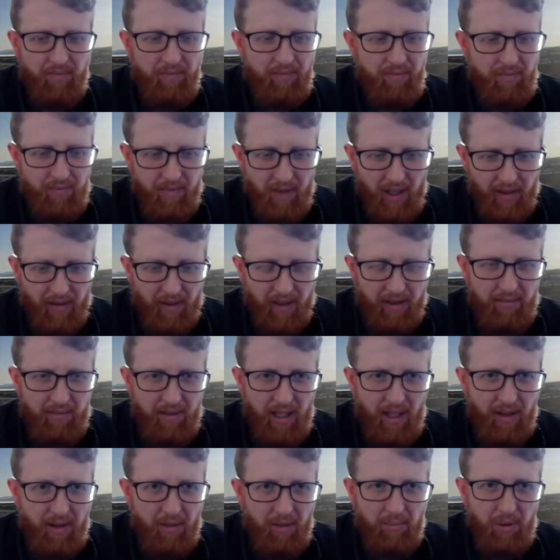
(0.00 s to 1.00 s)
Yeah. Other,
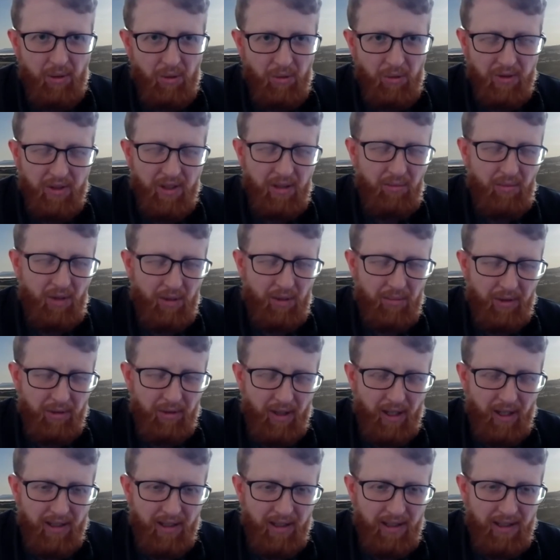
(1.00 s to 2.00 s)
other pools that might be
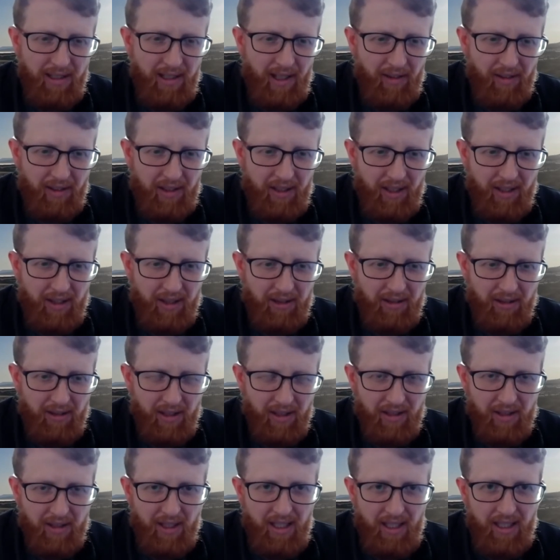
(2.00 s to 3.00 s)
running in other
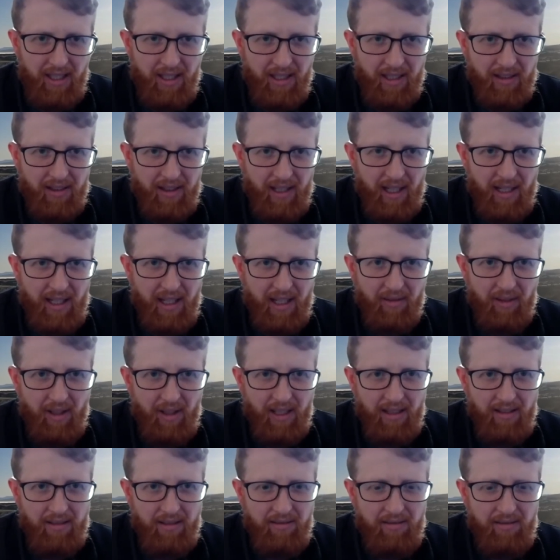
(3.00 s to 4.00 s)
countries, they have
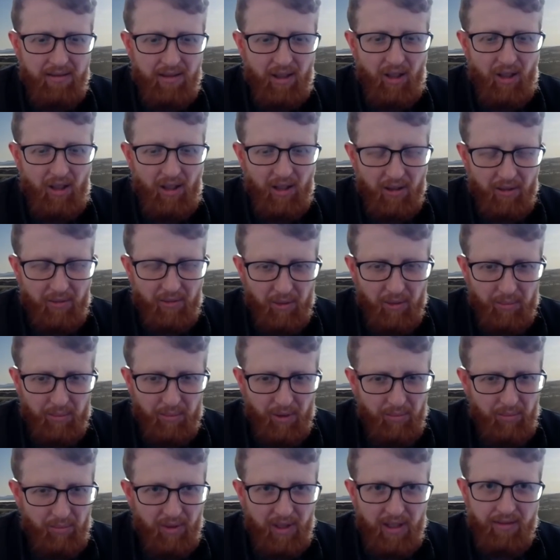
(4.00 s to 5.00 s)
a higher
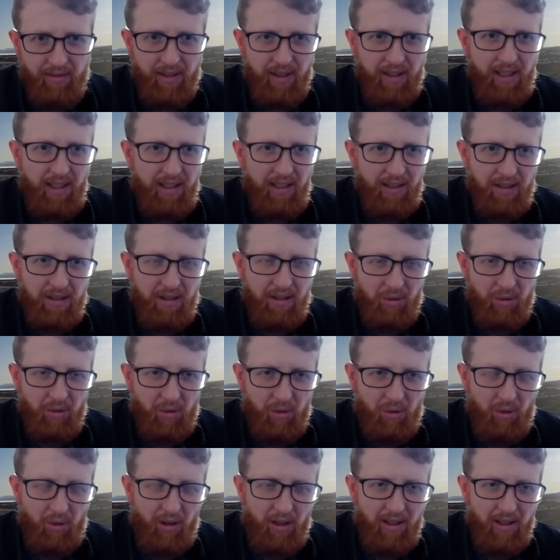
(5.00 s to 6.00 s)
footprint, but even then, it's still
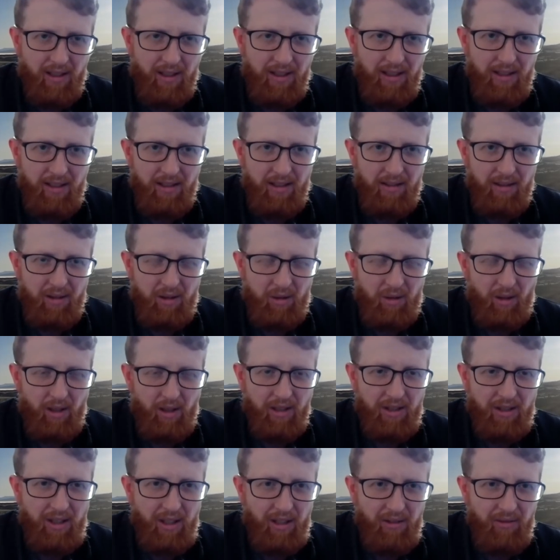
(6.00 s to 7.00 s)
quite quite
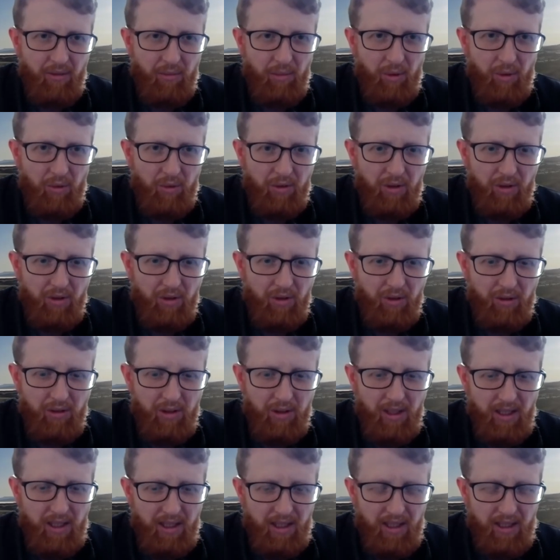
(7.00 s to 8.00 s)
achievable to
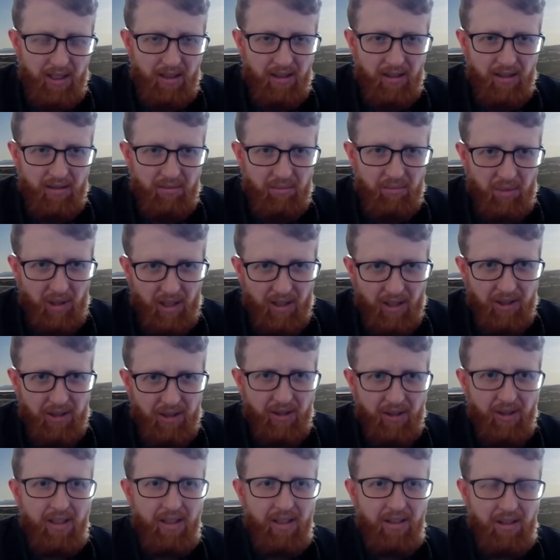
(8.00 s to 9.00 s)
plant
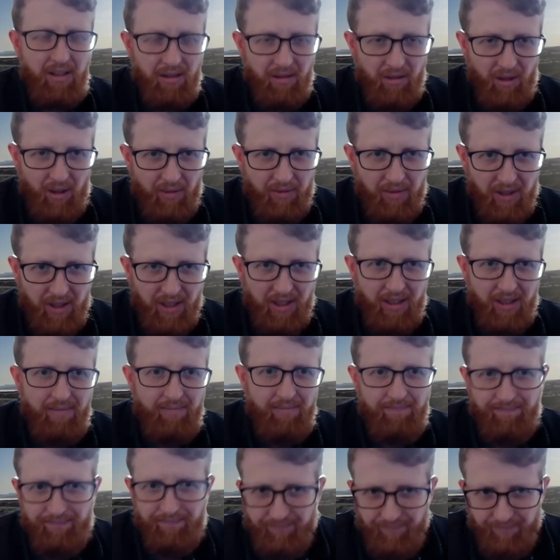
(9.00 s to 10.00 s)
trees, offset,
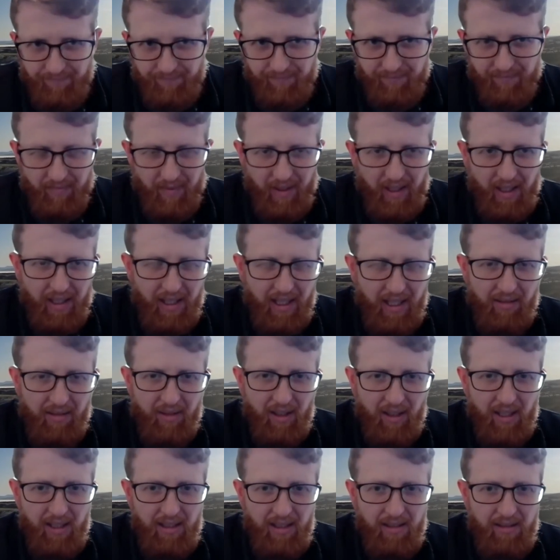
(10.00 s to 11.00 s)
and have
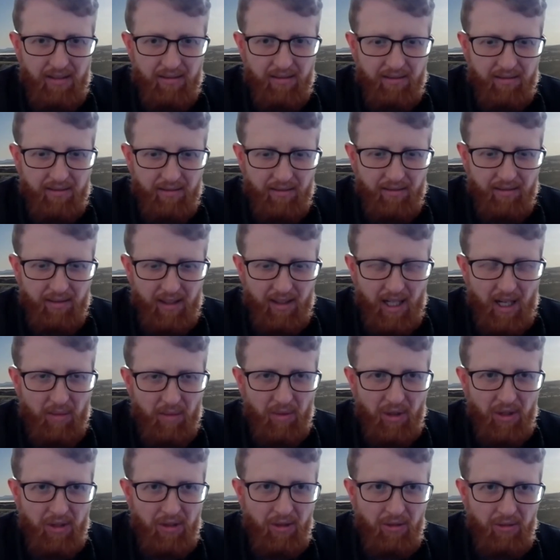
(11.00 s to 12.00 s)
a
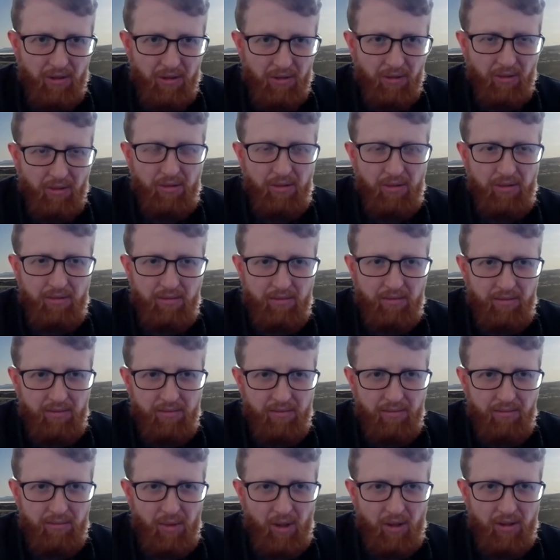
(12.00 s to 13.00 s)
carbon neutral
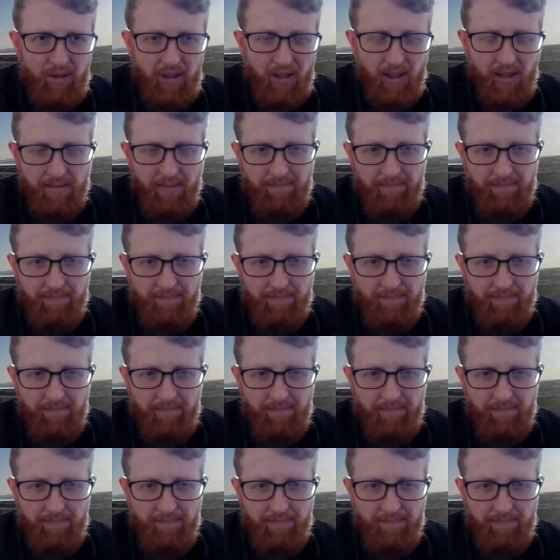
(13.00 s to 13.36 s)
blockchain.